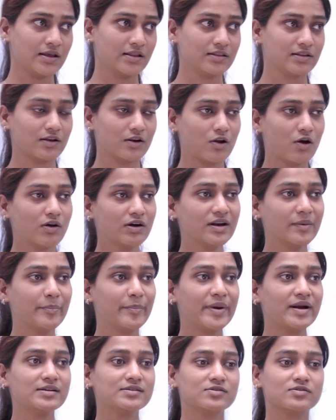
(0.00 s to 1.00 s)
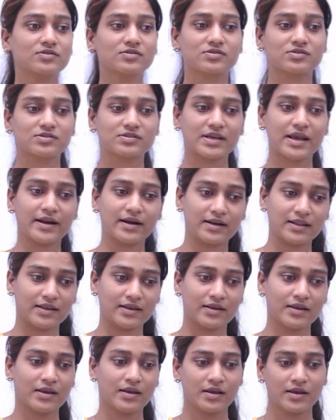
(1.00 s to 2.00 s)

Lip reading: The law depends on the society.